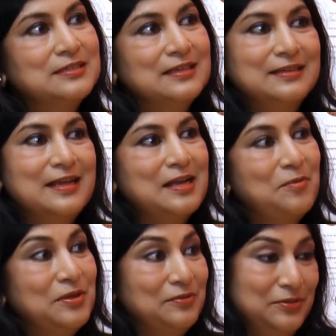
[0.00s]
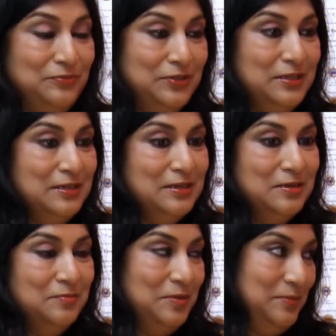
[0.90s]
sector and come and work for the
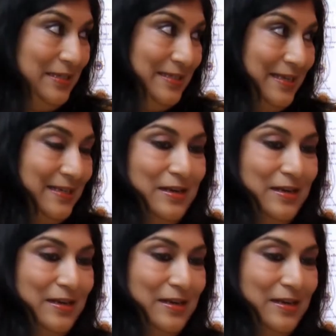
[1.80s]
public sector.